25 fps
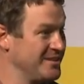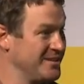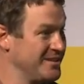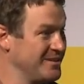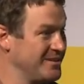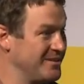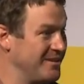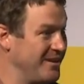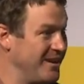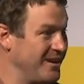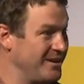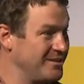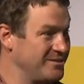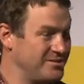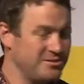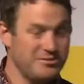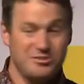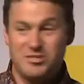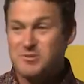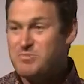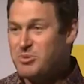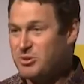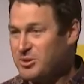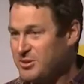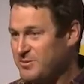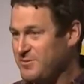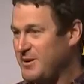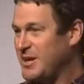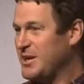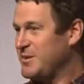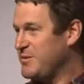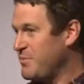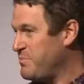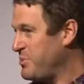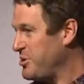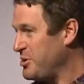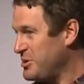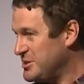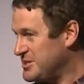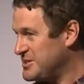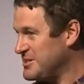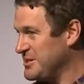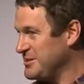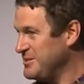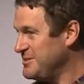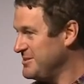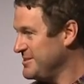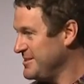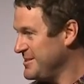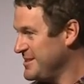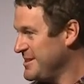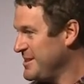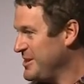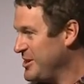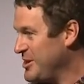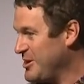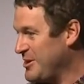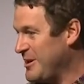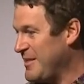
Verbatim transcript: Right? As soon as you put it in front of a person, you know,